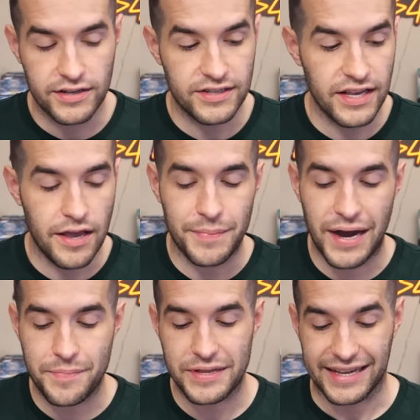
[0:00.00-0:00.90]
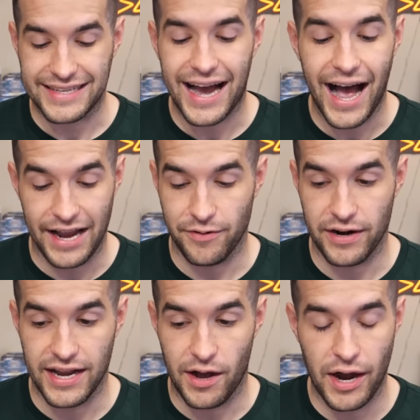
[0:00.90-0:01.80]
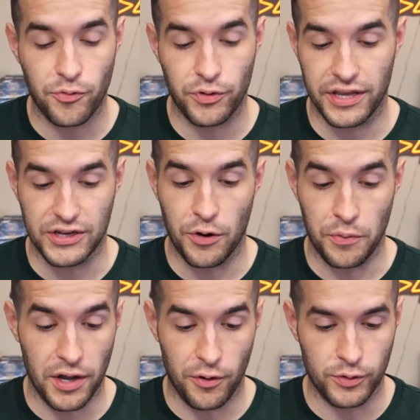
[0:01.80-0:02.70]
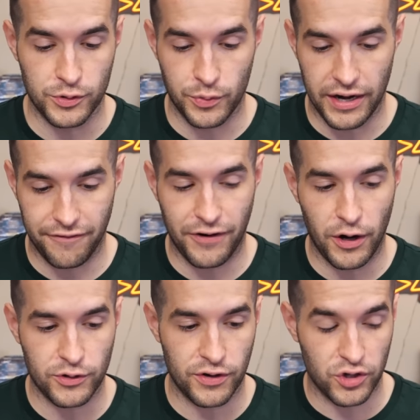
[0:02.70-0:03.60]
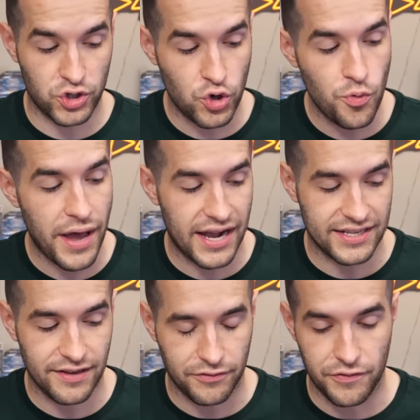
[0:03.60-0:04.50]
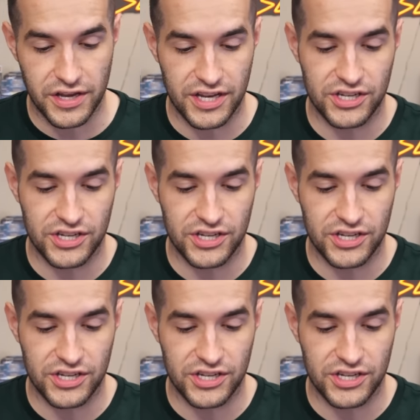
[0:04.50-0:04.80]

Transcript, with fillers: Honestly, it might be like tied right now. I really don't know who's winning. Pharaoh's Servant has 2 packs left of